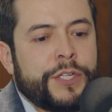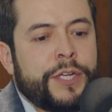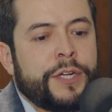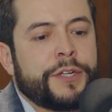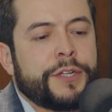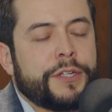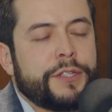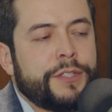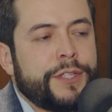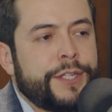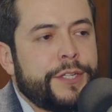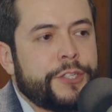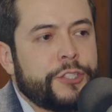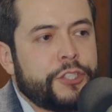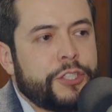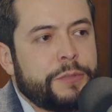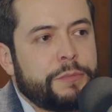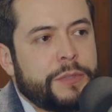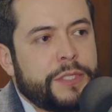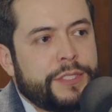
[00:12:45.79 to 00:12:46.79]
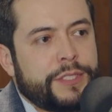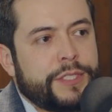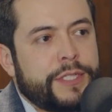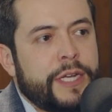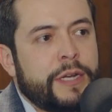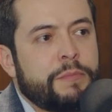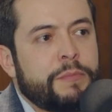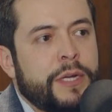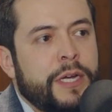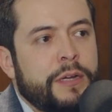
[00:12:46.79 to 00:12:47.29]
younger leadership to
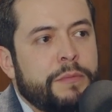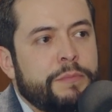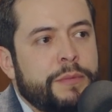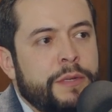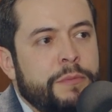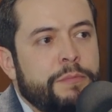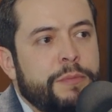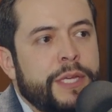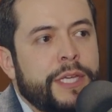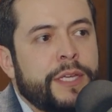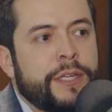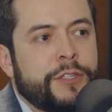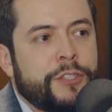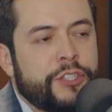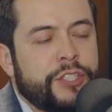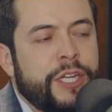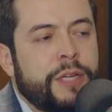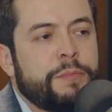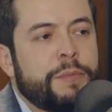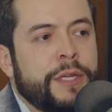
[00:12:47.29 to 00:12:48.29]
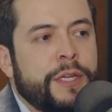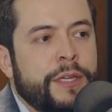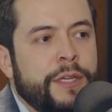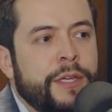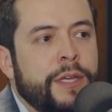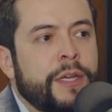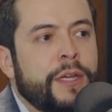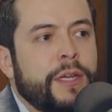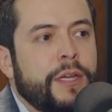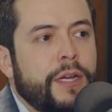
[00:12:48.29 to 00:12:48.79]
step up and begin shaping